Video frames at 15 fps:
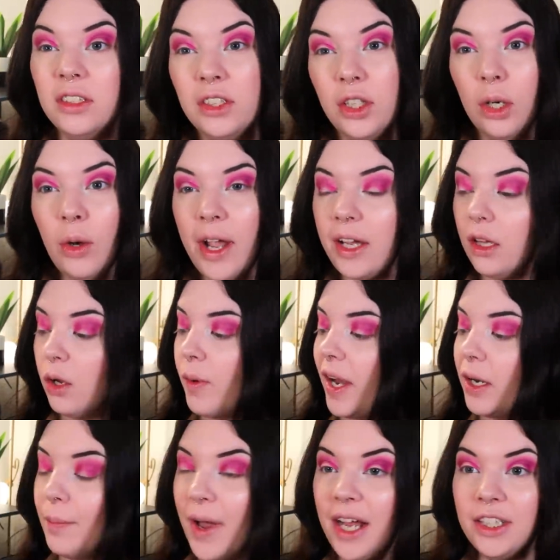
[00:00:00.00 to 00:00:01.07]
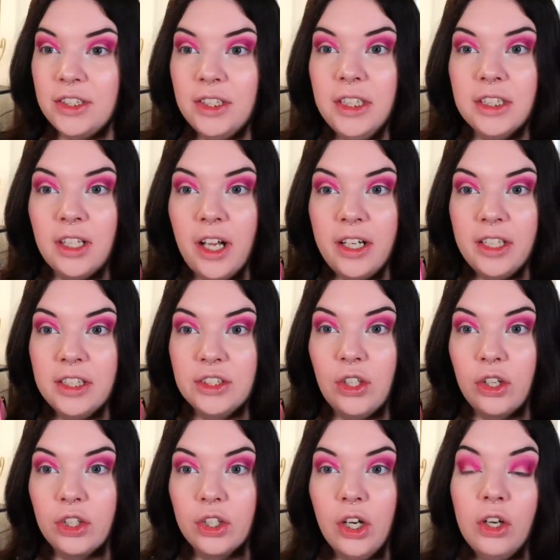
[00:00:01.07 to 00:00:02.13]
you know, halo eye to match these, a lot of these
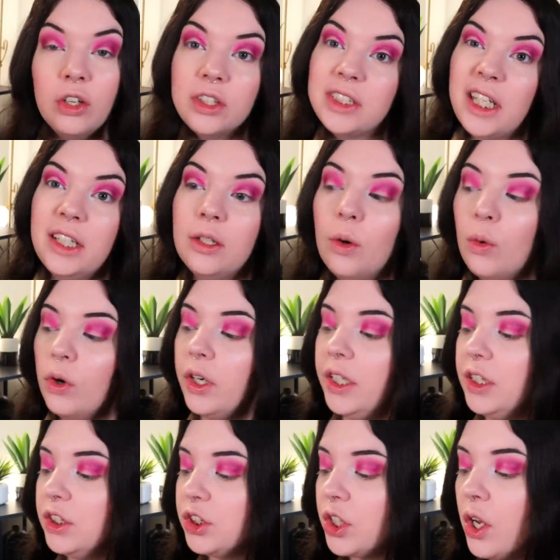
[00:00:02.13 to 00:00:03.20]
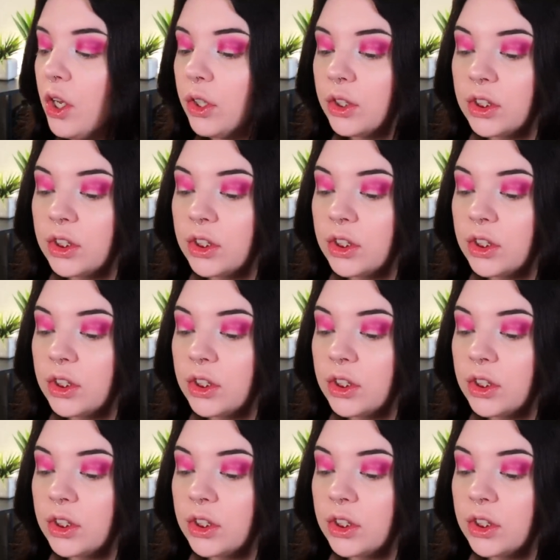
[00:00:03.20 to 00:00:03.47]
darker colors and the orange.